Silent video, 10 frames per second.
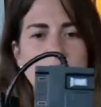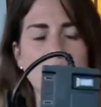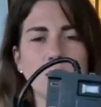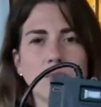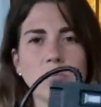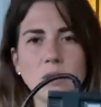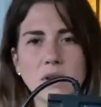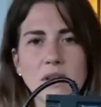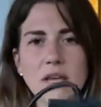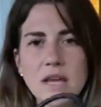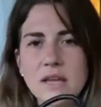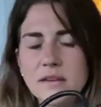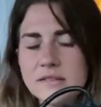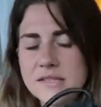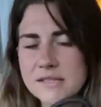It really
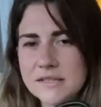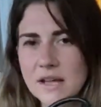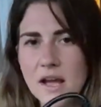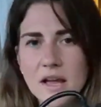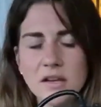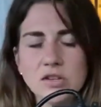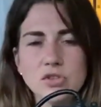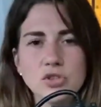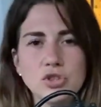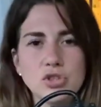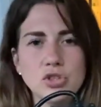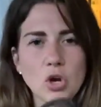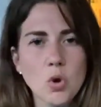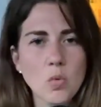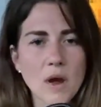is designed
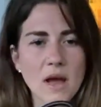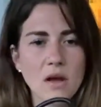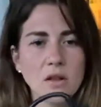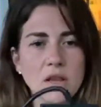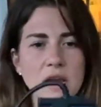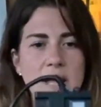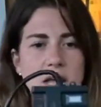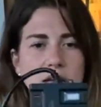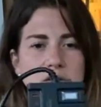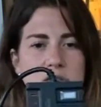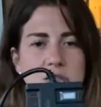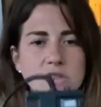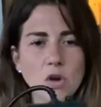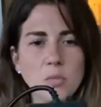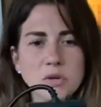so well and
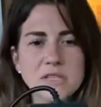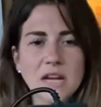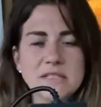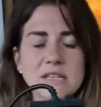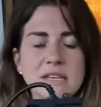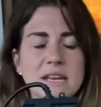so protected.